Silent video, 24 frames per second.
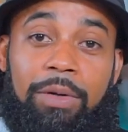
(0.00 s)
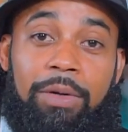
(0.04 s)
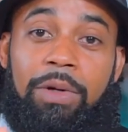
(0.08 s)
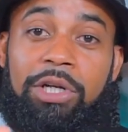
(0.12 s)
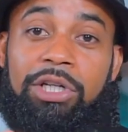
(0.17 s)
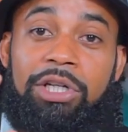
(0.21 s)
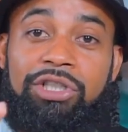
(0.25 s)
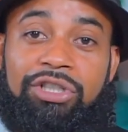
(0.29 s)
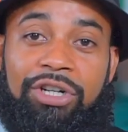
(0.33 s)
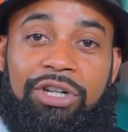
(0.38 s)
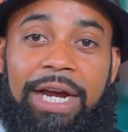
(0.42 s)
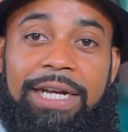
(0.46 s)
want
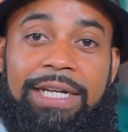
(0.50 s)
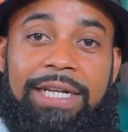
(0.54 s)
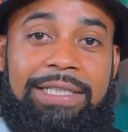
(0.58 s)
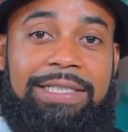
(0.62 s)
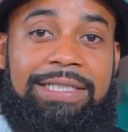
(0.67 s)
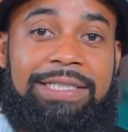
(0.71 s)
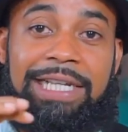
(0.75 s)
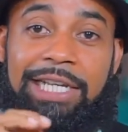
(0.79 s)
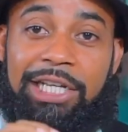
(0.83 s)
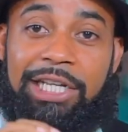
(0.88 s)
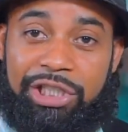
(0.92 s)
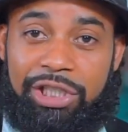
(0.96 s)
to try this
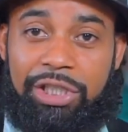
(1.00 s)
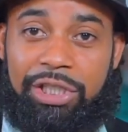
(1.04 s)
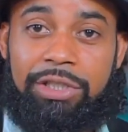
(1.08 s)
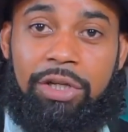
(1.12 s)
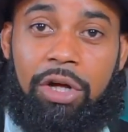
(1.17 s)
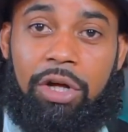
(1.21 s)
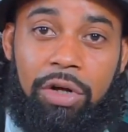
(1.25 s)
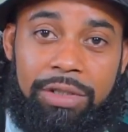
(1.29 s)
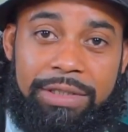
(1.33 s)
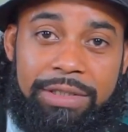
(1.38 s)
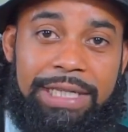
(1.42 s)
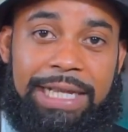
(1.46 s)
delicious
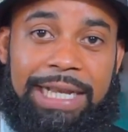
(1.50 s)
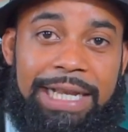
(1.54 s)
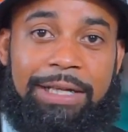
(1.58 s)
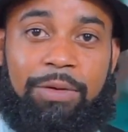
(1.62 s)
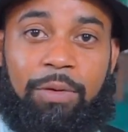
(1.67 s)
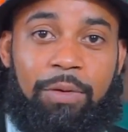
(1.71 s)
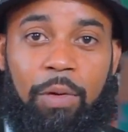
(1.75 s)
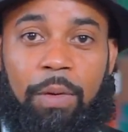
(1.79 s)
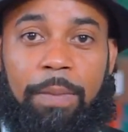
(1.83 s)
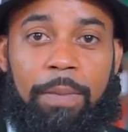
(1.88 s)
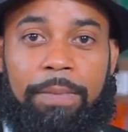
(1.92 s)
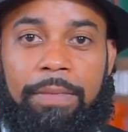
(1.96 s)
cocktail at
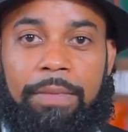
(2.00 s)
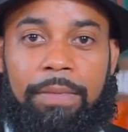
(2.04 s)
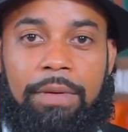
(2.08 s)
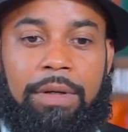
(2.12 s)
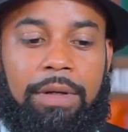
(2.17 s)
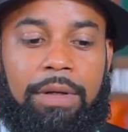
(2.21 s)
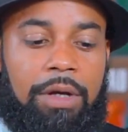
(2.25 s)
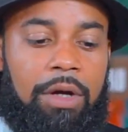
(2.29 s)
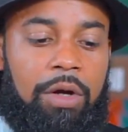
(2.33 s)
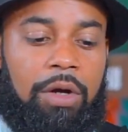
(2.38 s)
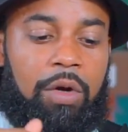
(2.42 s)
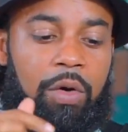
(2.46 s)
home?
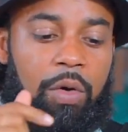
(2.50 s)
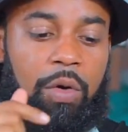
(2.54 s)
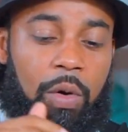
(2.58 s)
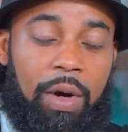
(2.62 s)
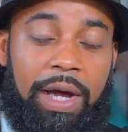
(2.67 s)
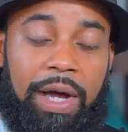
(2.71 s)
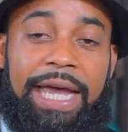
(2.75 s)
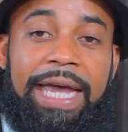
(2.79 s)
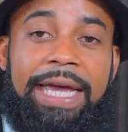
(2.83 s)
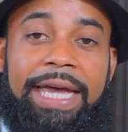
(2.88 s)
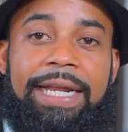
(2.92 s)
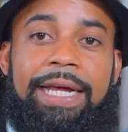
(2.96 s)
Go
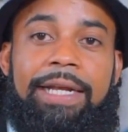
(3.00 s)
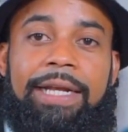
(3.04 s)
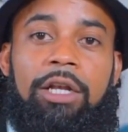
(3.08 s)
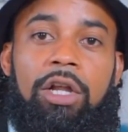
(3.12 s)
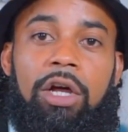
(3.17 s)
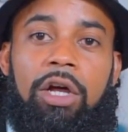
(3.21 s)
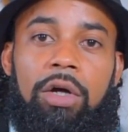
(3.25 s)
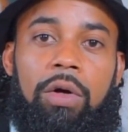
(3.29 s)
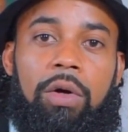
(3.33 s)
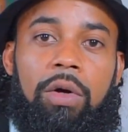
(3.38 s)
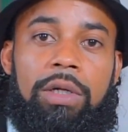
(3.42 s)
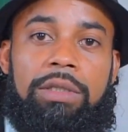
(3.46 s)
ahead and
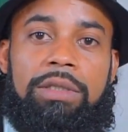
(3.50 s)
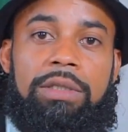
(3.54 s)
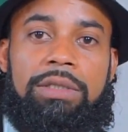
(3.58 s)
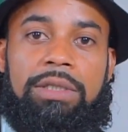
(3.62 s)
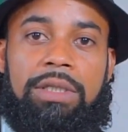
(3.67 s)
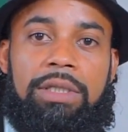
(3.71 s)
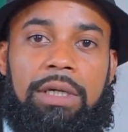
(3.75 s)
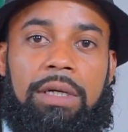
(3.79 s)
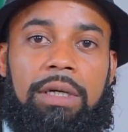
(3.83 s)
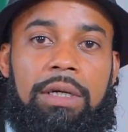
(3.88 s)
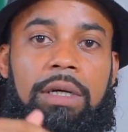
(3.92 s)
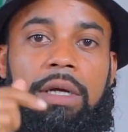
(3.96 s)
log on
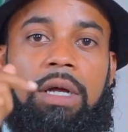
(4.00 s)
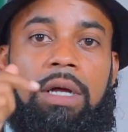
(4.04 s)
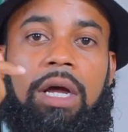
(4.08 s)
to